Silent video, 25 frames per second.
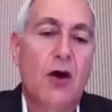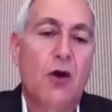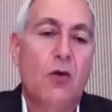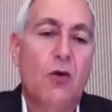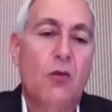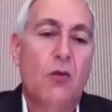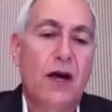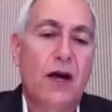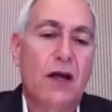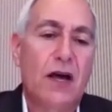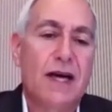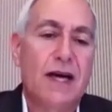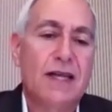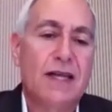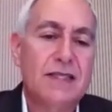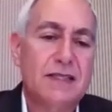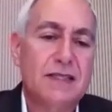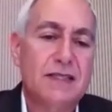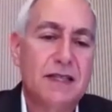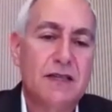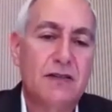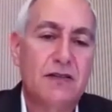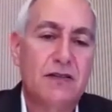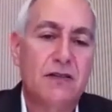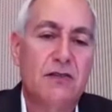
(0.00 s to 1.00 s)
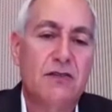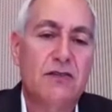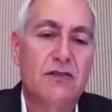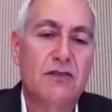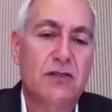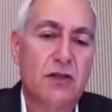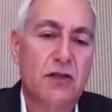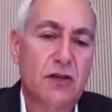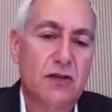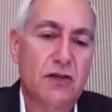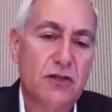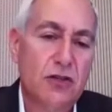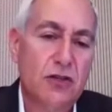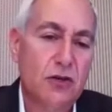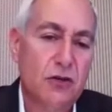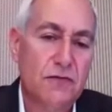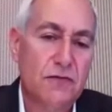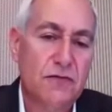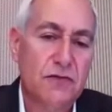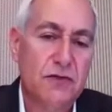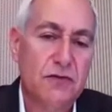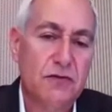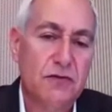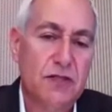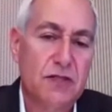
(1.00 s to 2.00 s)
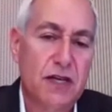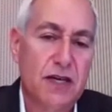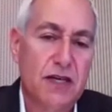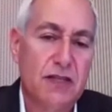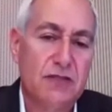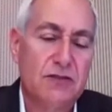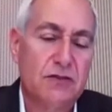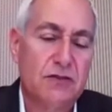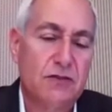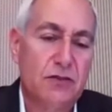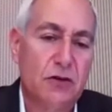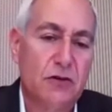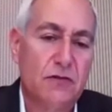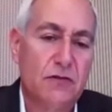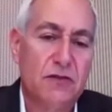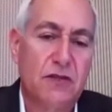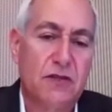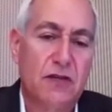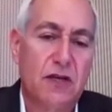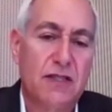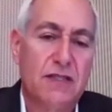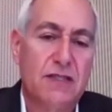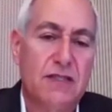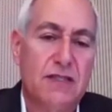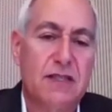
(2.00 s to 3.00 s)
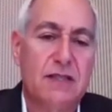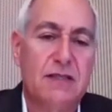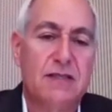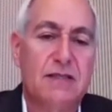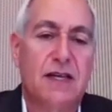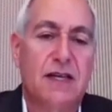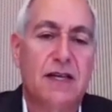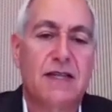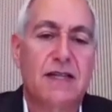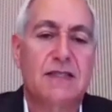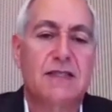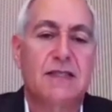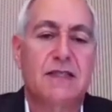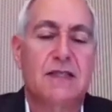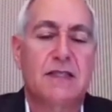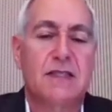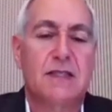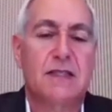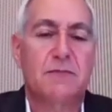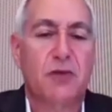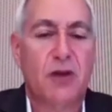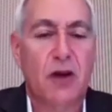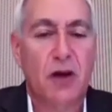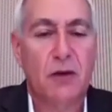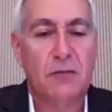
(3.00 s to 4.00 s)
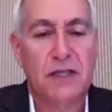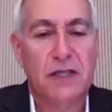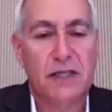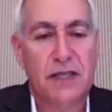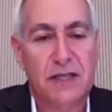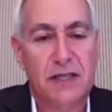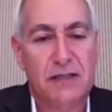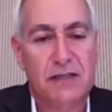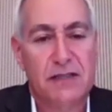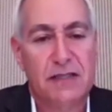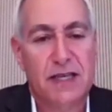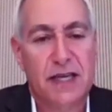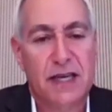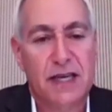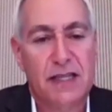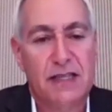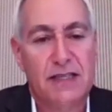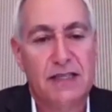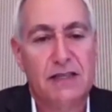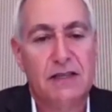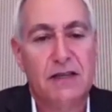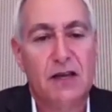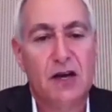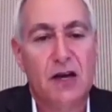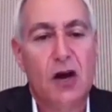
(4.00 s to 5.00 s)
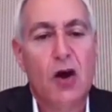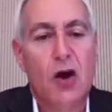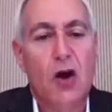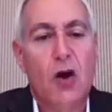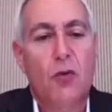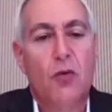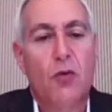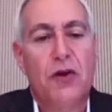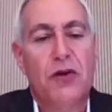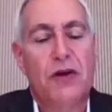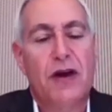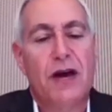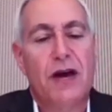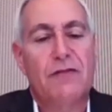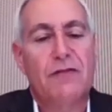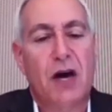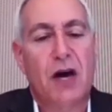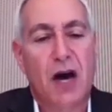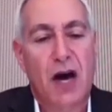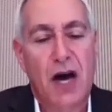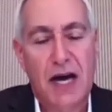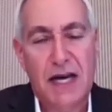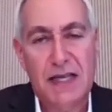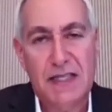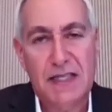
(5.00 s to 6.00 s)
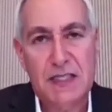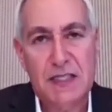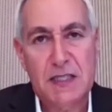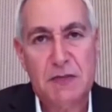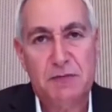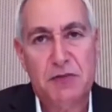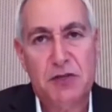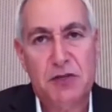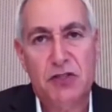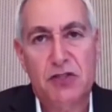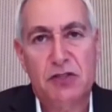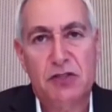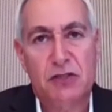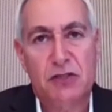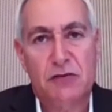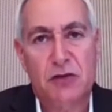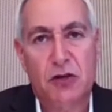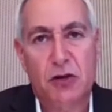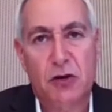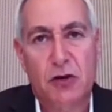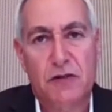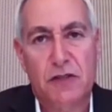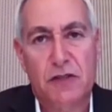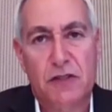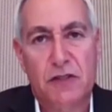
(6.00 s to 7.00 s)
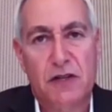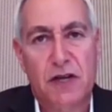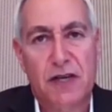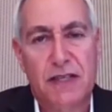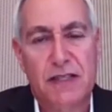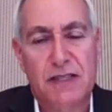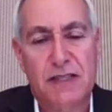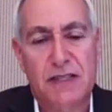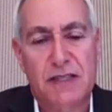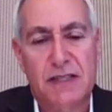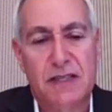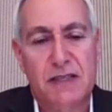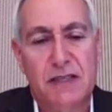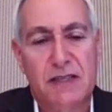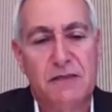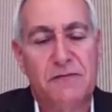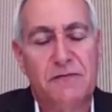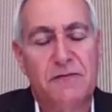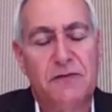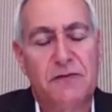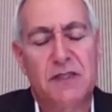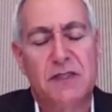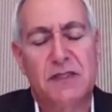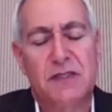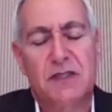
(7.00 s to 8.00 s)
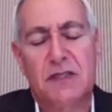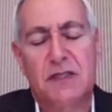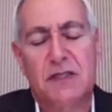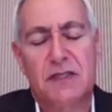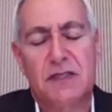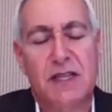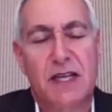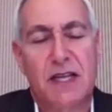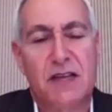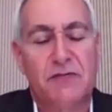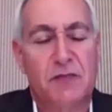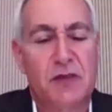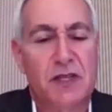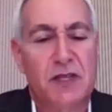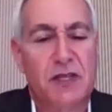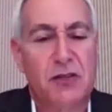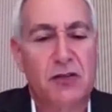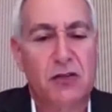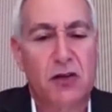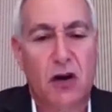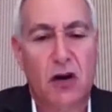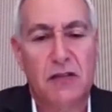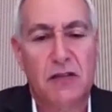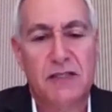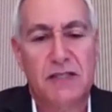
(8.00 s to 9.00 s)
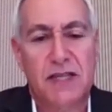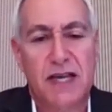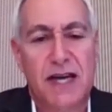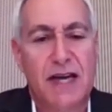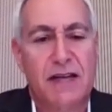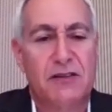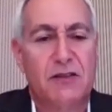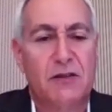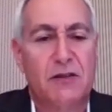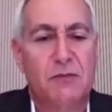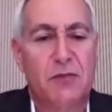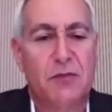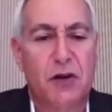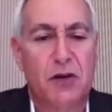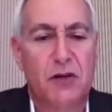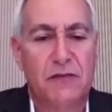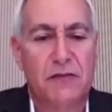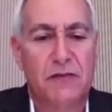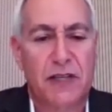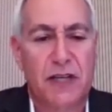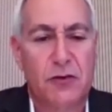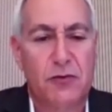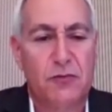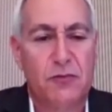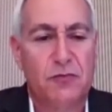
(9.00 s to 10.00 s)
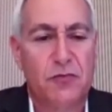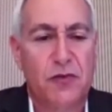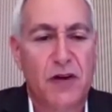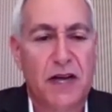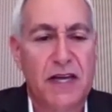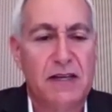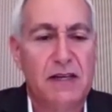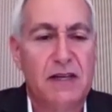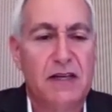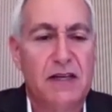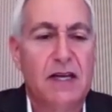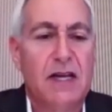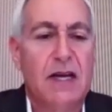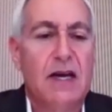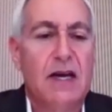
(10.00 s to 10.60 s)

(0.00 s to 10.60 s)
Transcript: Well, a single SARS-CoV-2 test or COVID-19 test is probably indicated where you have a high suspicion of COVID-19. For instance, they've been in contact, they're part of an outbreak,